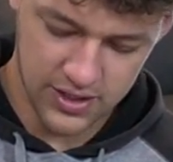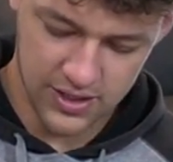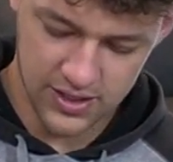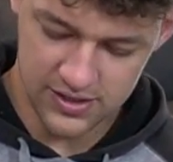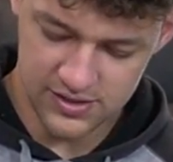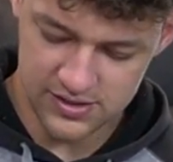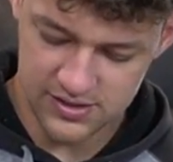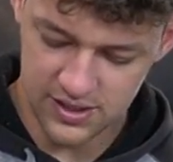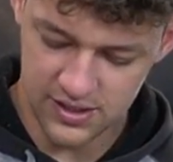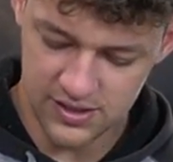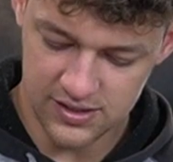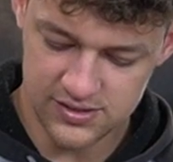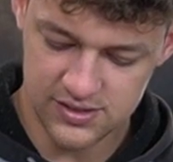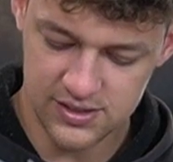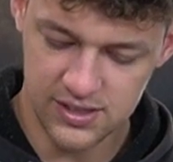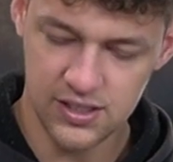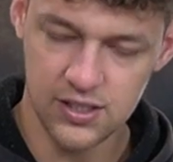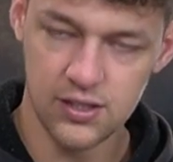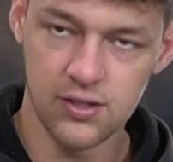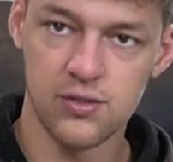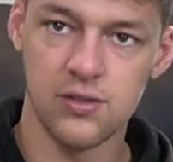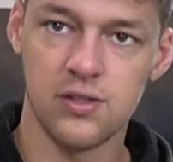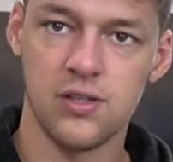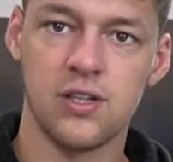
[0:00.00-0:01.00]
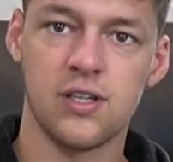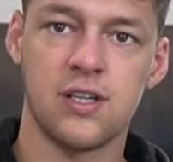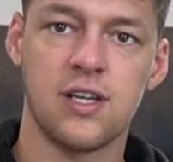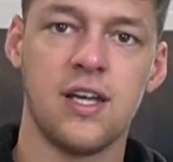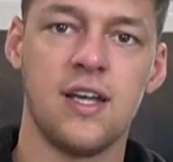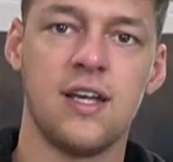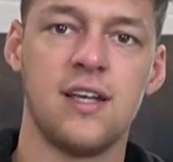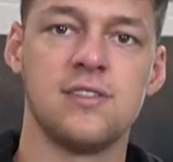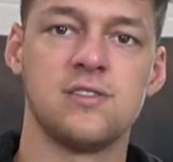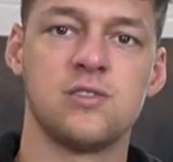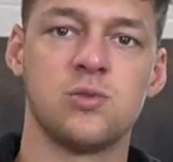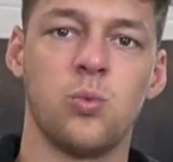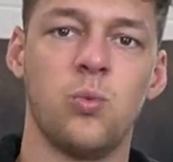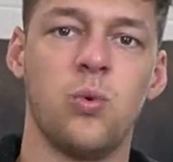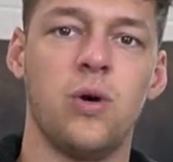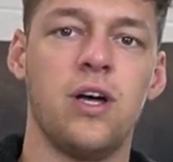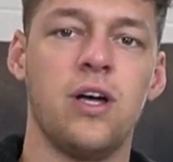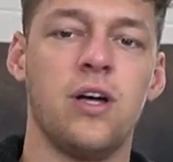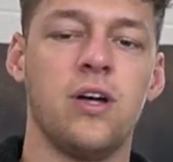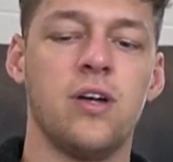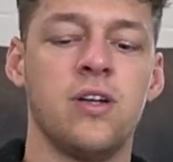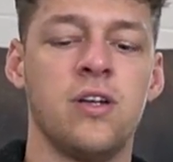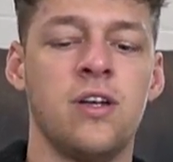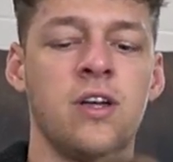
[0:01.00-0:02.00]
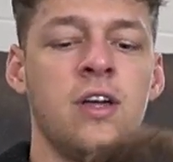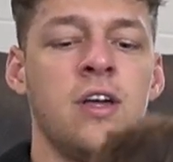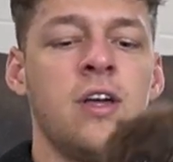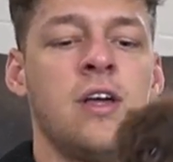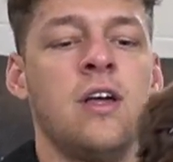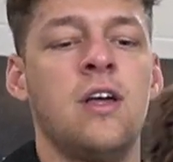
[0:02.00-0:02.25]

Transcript: nice tuxedo look as well.